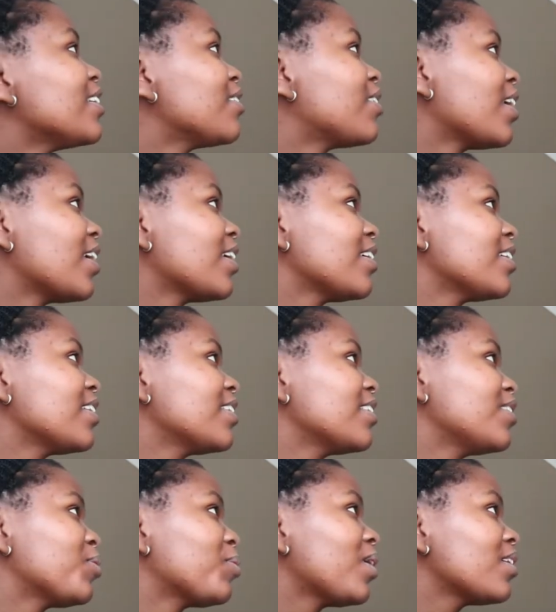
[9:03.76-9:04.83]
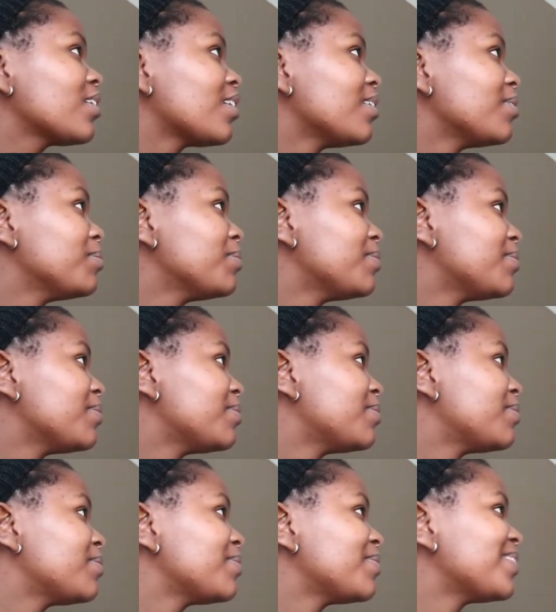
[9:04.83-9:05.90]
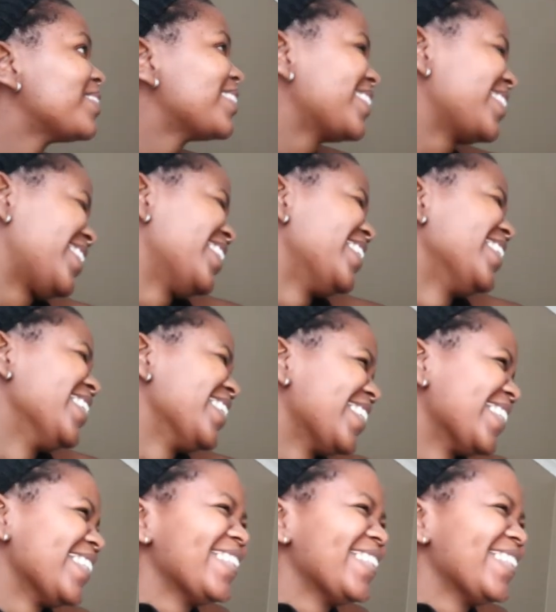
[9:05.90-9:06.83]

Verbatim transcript: Okay. You're welcome. Thank you.